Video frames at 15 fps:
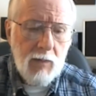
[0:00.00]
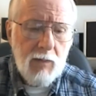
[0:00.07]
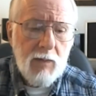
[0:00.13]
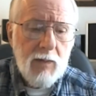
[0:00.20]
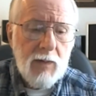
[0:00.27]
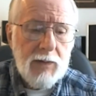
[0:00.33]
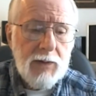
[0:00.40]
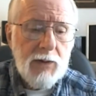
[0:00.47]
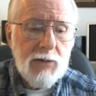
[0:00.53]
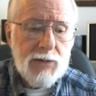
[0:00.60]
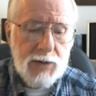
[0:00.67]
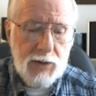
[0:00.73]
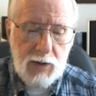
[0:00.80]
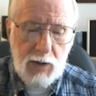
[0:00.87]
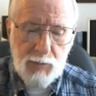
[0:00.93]
And here's
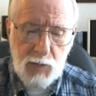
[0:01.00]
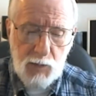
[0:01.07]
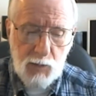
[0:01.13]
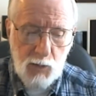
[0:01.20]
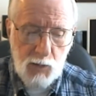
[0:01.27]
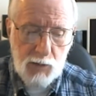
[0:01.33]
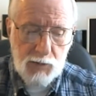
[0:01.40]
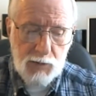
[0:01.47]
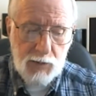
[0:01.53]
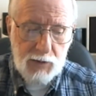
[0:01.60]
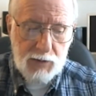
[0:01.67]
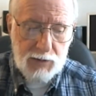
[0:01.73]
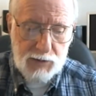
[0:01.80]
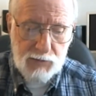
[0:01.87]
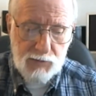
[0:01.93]
a couple more
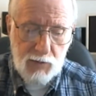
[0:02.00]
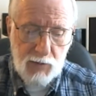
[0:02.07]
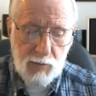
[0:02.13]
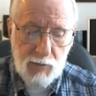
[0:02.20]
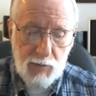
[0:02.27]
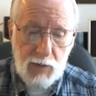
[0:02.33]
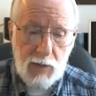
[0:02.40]
things from,